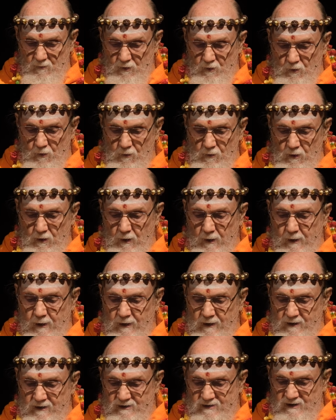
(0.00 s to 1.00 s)

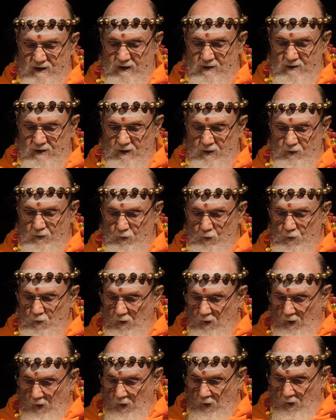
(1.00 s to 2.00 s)
kundalini ascending through
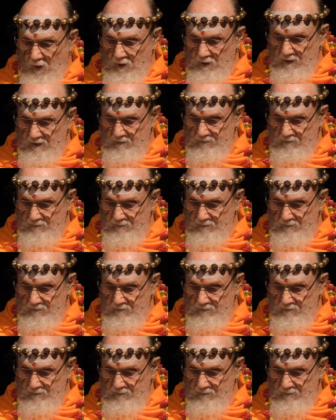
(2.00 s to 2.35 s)
all of